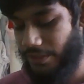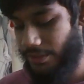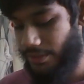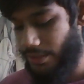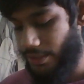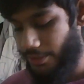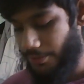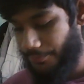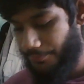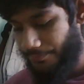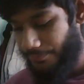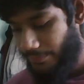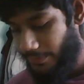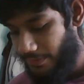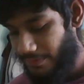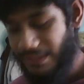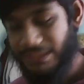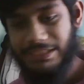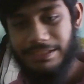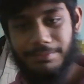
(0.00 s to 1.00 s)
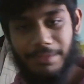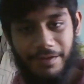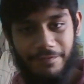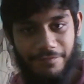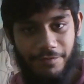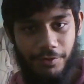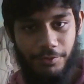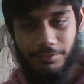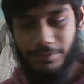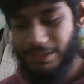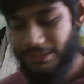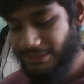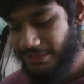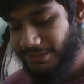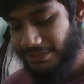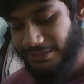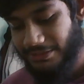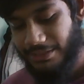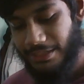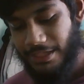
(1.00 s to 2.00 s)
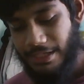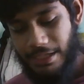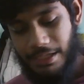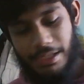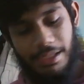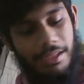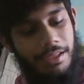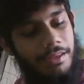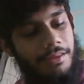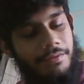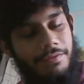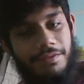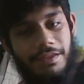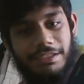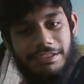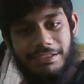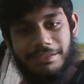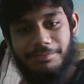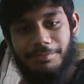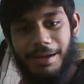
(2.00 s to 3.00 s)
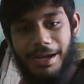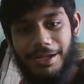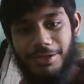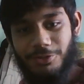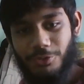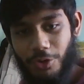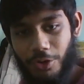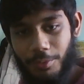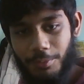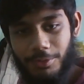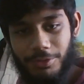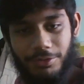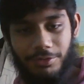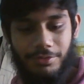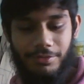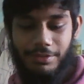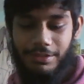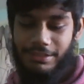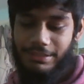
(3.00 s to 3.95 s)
out, this is my phone. This is my normal,